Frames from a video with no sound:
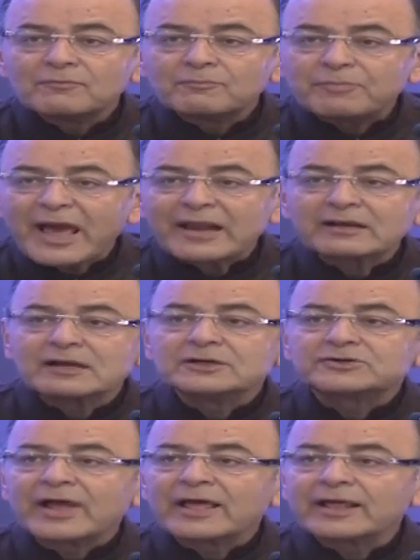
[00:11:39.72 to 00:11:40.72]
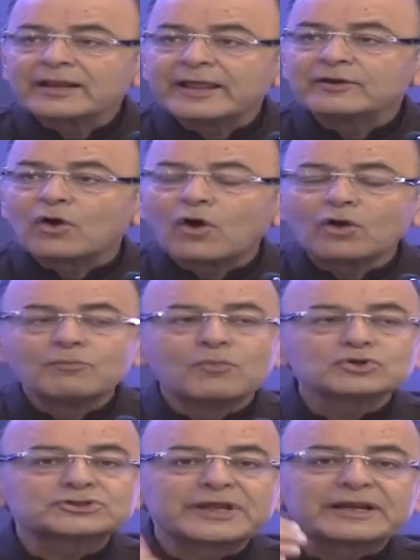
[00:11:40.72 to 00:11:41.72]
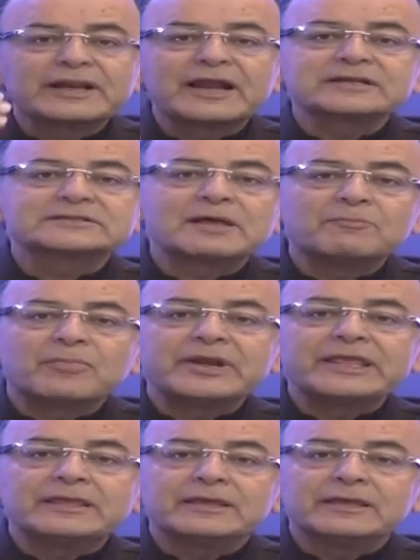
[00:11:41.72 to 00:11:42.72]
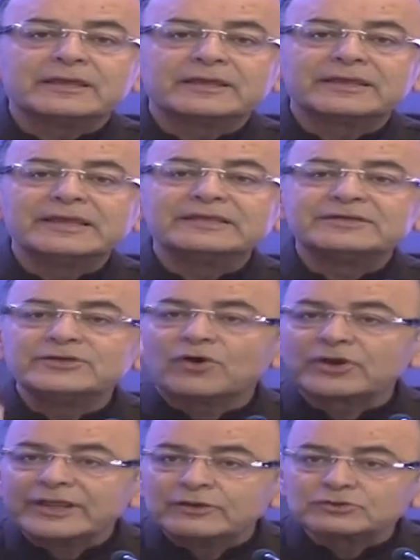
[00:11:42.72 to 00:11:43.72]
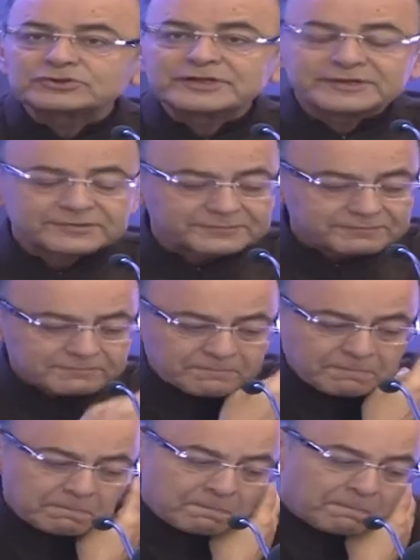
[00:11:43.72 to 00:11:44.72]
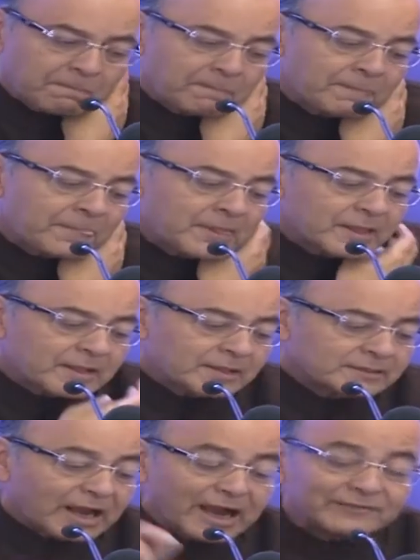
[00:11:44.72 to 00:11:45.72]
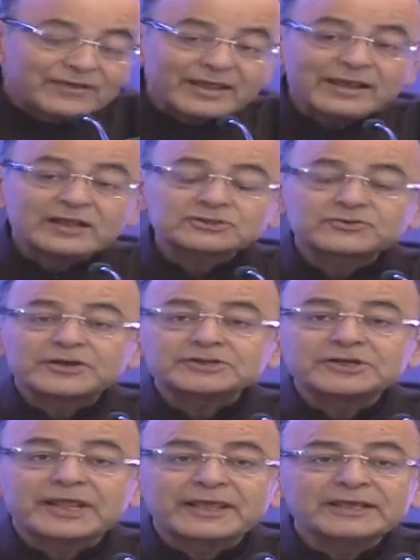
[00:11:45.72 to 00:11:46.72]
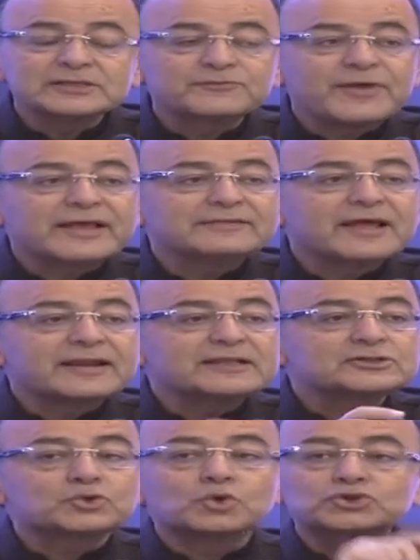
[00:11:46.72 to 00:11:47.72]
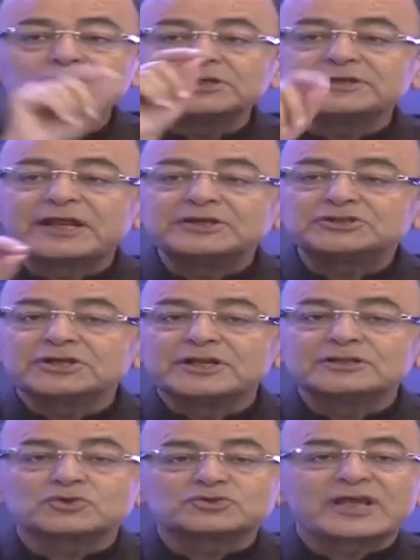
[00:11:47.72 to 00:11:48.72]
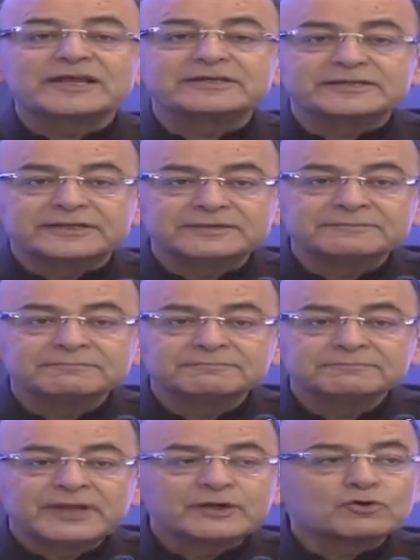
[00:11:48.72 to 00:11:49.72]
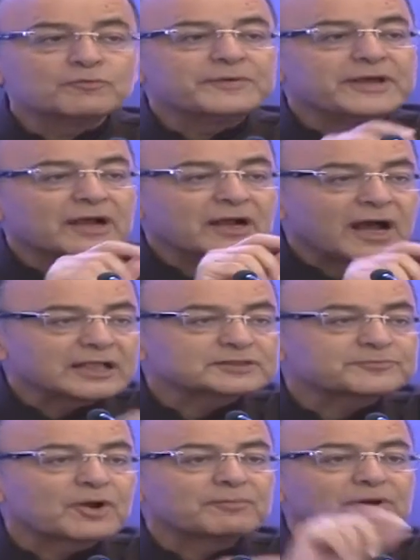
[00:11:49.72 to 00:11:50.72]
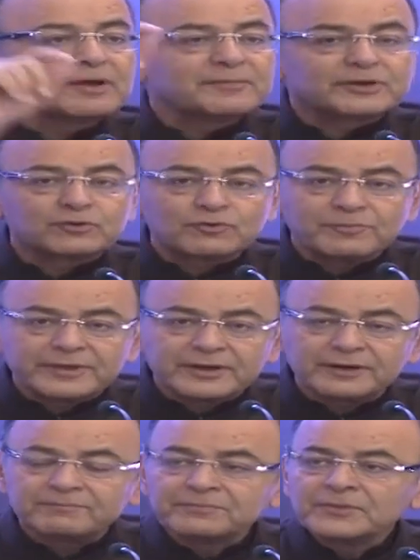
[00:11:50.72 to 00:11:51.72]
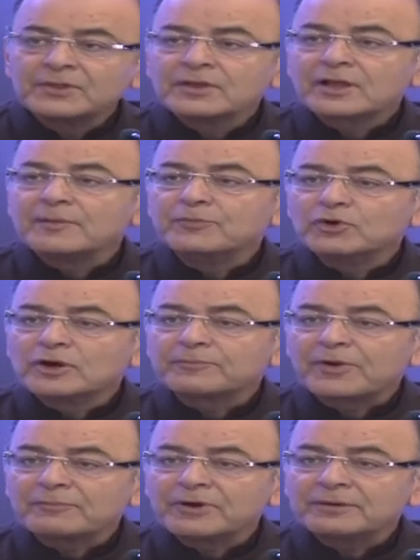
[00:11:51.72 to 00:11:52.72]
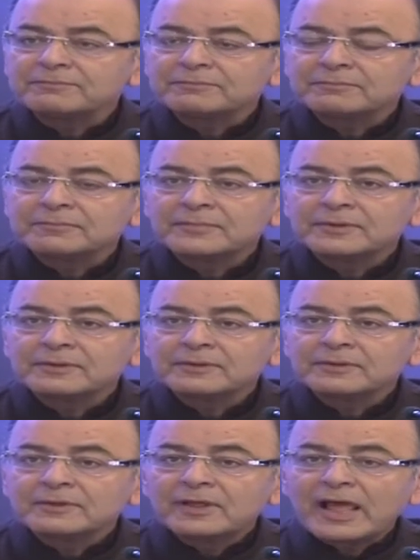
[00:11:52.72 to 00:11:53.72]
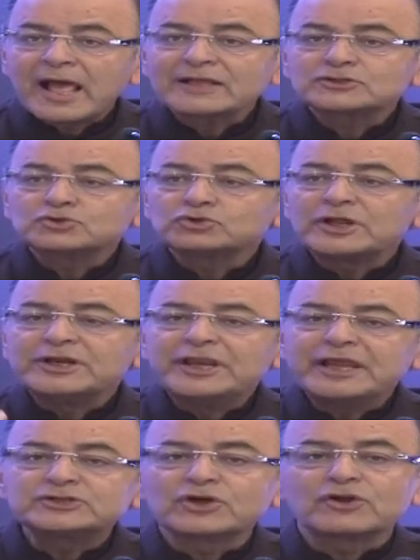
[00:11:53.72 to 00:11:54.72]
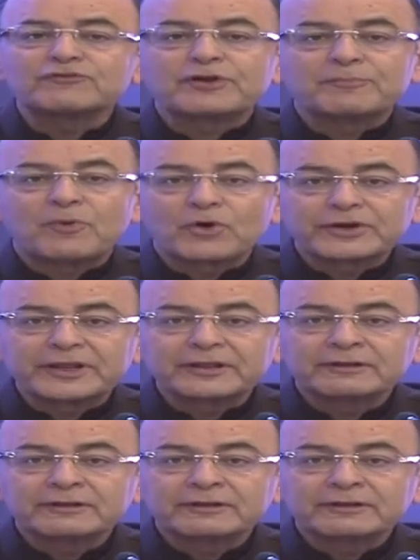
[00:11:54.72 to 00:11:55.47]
parallel trial and almost declared somebody guilty or innocent. The other illustration is where there is social tension in society. It could be a caste problem, it could be a communal problem. As to the nature of reporting,